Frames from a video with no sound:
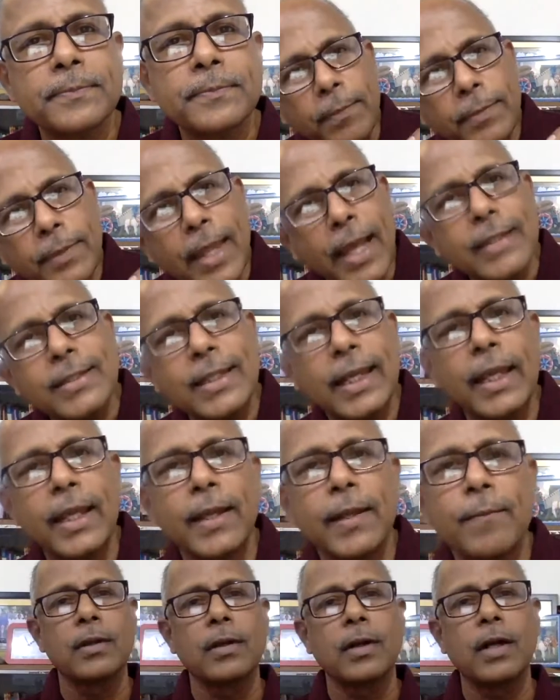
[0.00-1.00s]
That
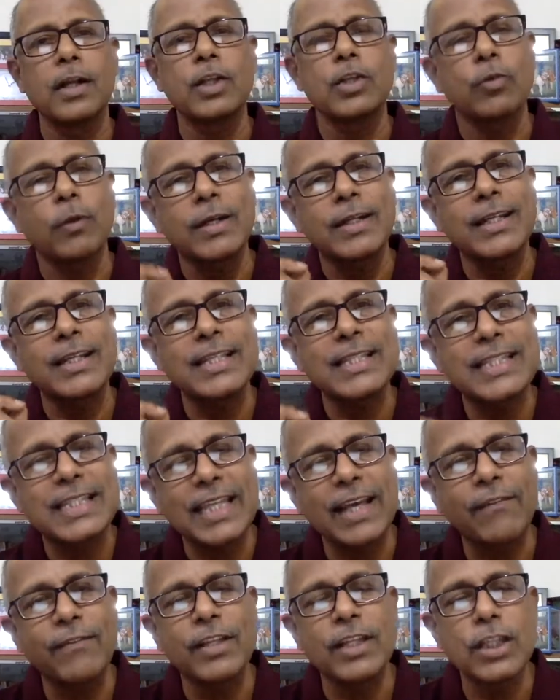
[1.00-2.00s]
day, on
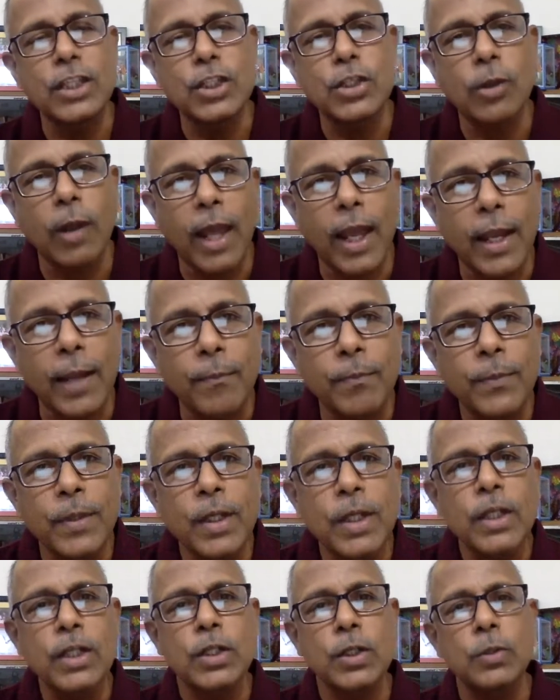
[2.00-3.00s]
27th July
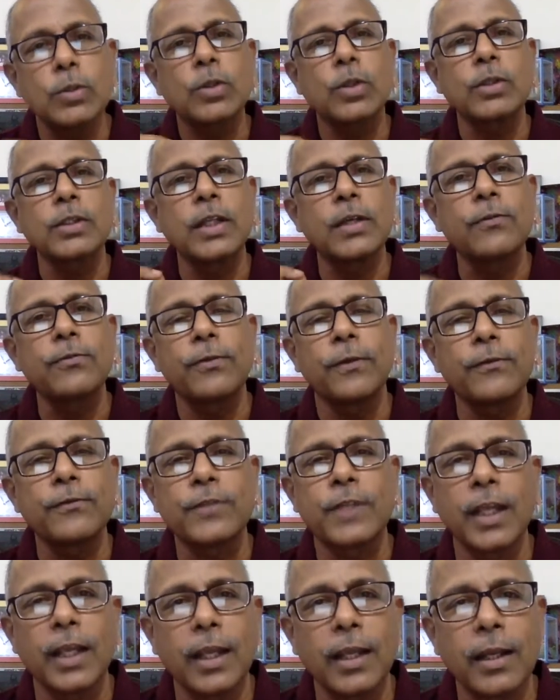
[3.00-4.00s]

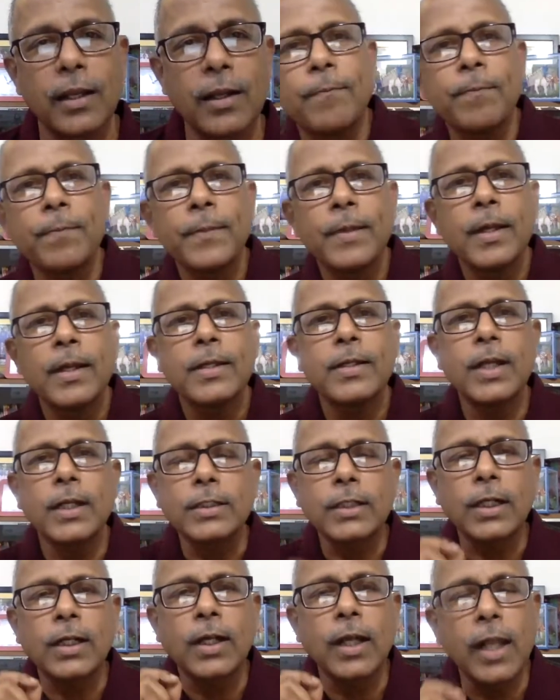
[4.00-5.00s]
2015,
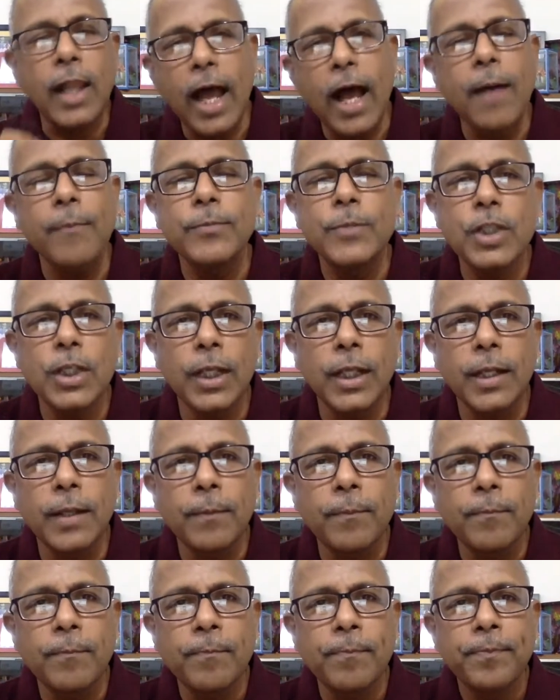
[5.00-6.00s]
Dr.
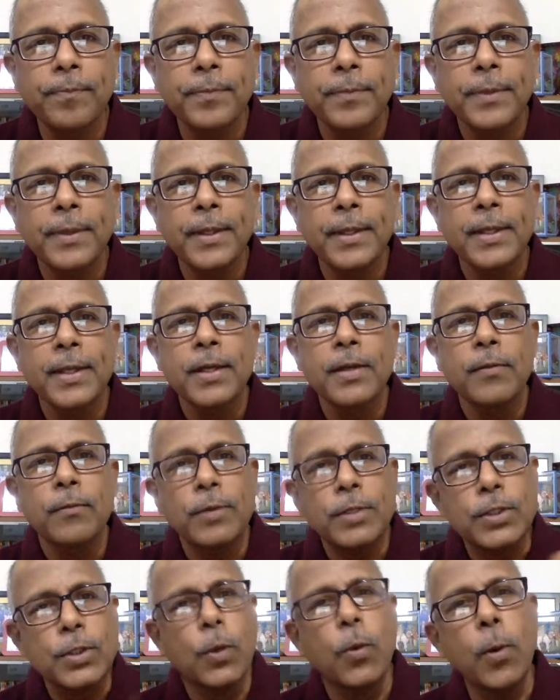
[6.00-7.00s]
Kalamji
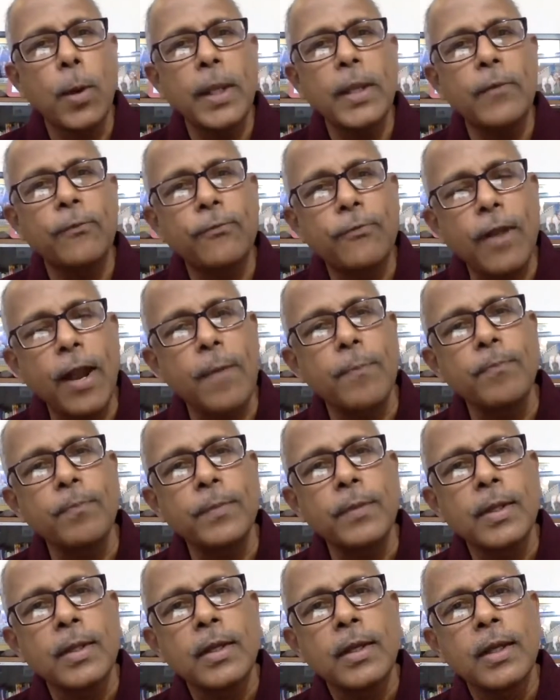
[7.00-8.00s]
was going
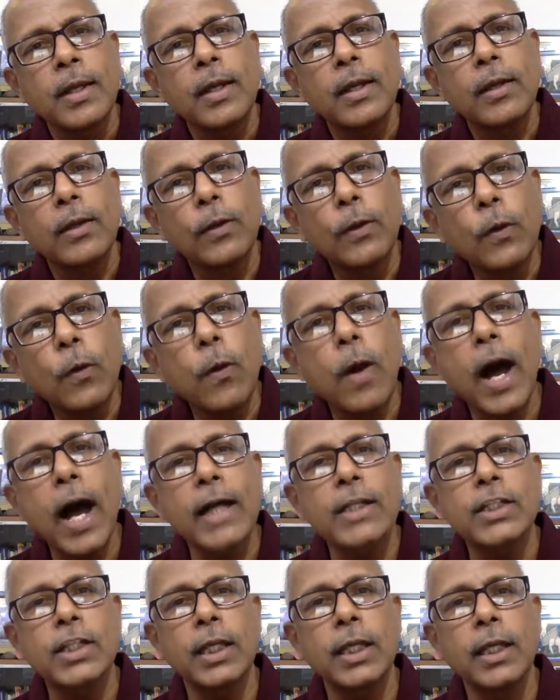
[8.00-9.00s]
from
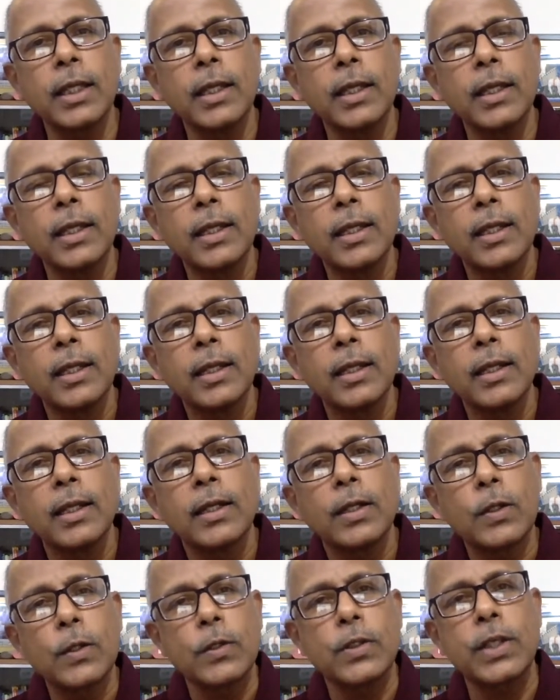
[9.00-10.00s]
Guwahati
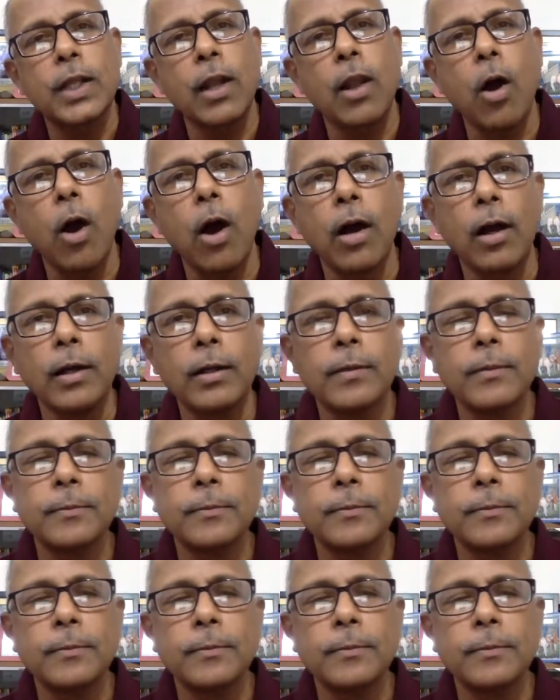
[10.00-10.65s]
to Shillong.